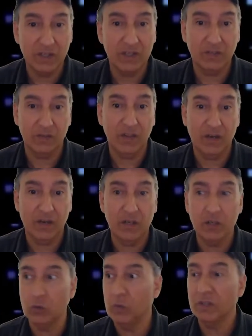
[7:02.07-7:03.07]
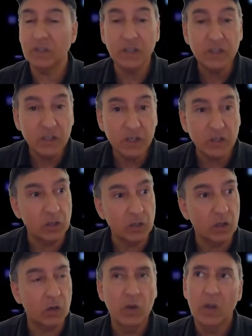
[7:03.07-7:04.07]
things of that nature where you say, geez, you
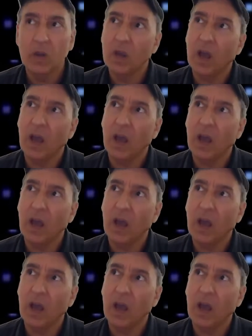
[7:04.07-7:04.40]
know, I